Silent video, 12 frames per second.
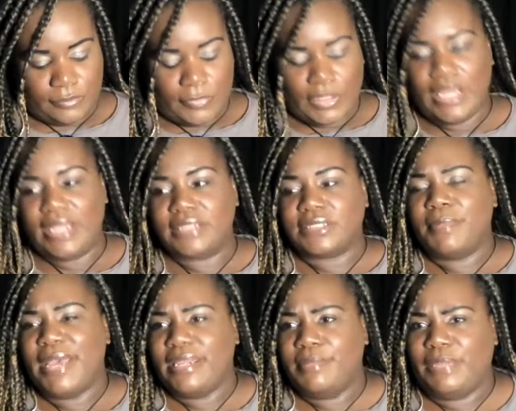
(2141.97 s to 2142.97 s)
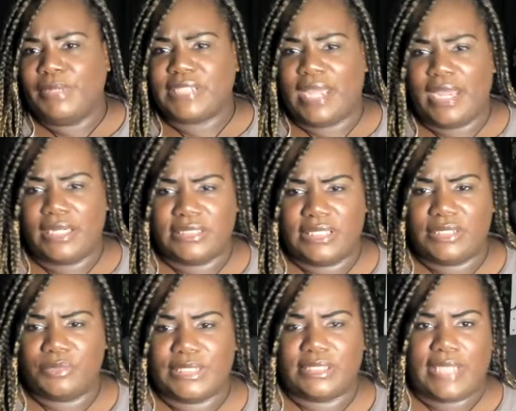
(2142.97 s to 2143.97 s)
And somebody may be tired of
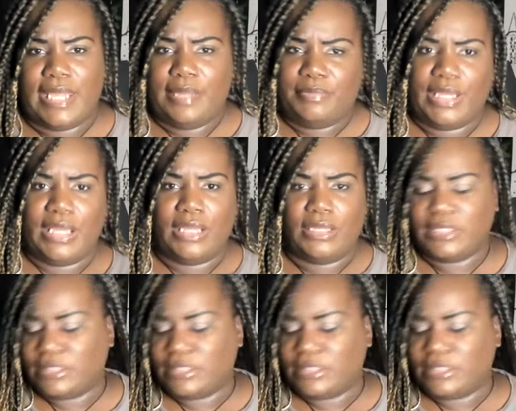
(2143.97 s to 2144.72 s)
dealing with the same thing.